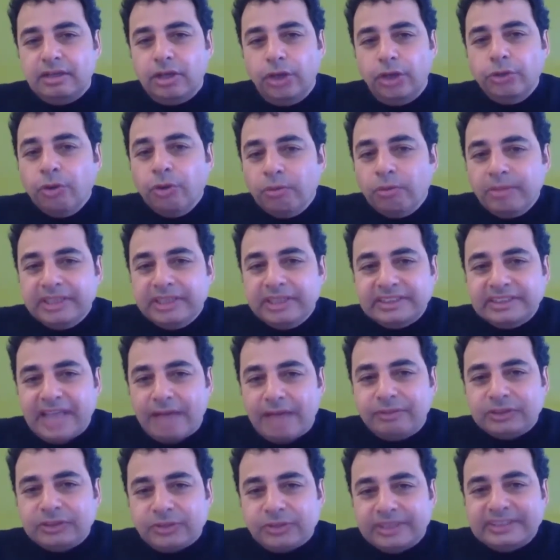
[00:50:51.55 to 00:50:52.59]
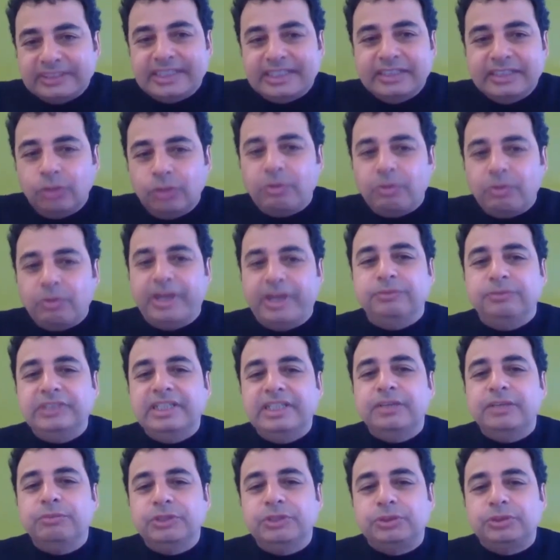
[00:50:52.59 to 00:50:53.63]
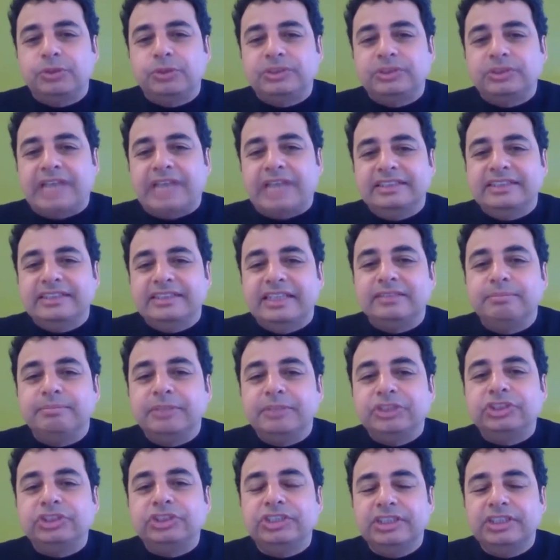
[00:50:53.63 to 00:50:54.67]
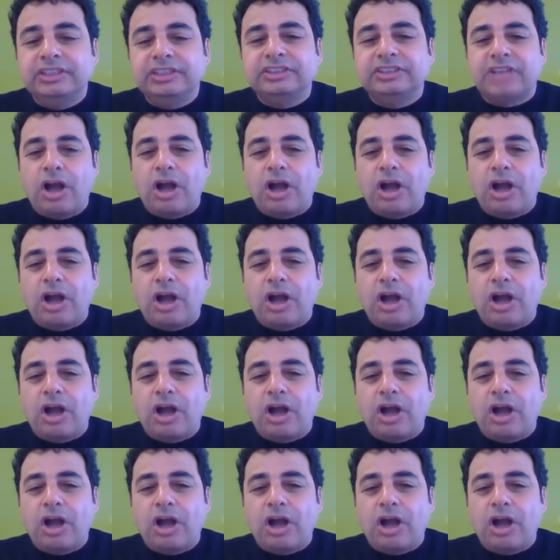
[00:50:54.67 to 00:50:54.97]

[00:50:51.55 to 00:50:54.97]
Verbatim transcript: humans have a transcendental way of dealing with causality that machines